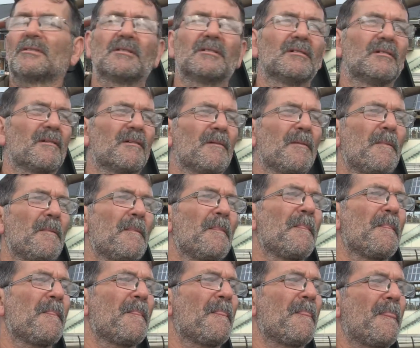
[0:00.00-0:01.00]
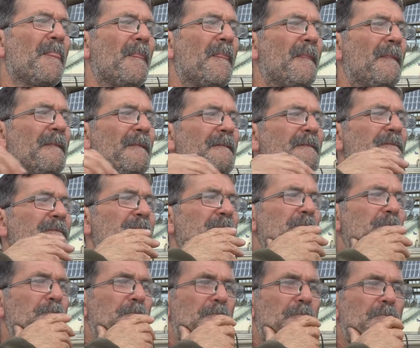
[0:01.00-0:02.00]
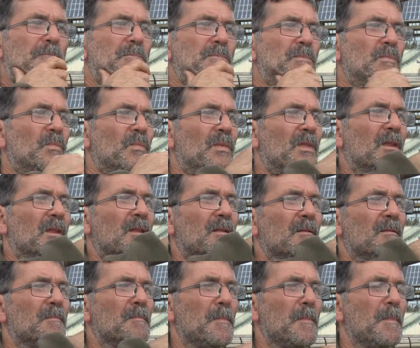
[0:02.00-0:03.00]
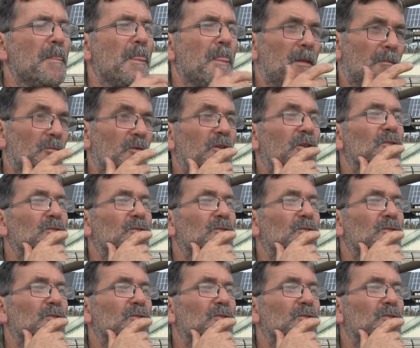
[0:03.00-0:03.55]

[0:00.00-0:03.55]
the coal come directly down from the pit then into these chutes?